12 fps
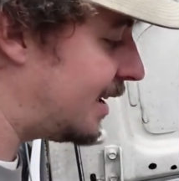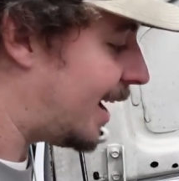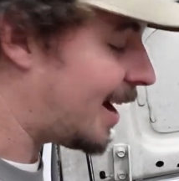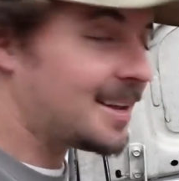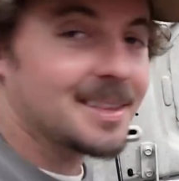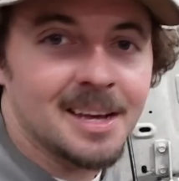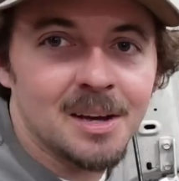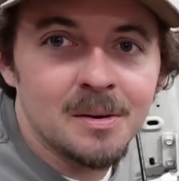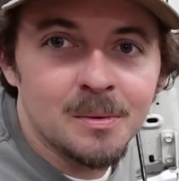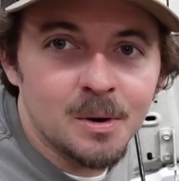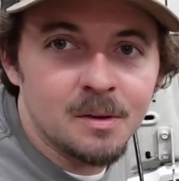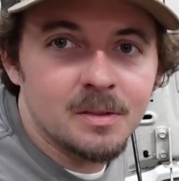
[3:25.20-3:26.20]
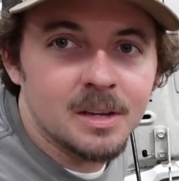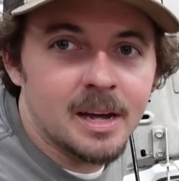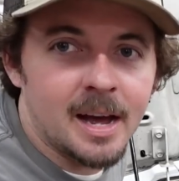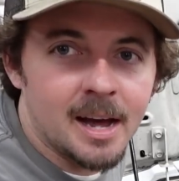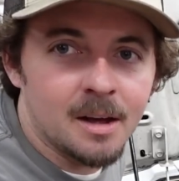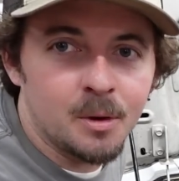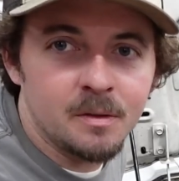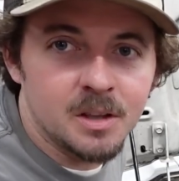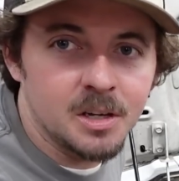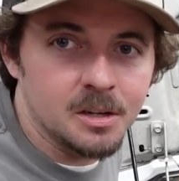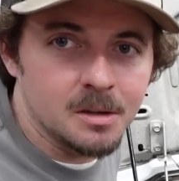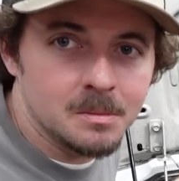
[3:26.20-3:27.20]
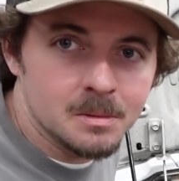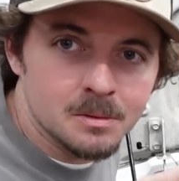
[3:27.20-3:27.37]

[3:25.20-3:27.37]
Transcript: I got to thinking, what if the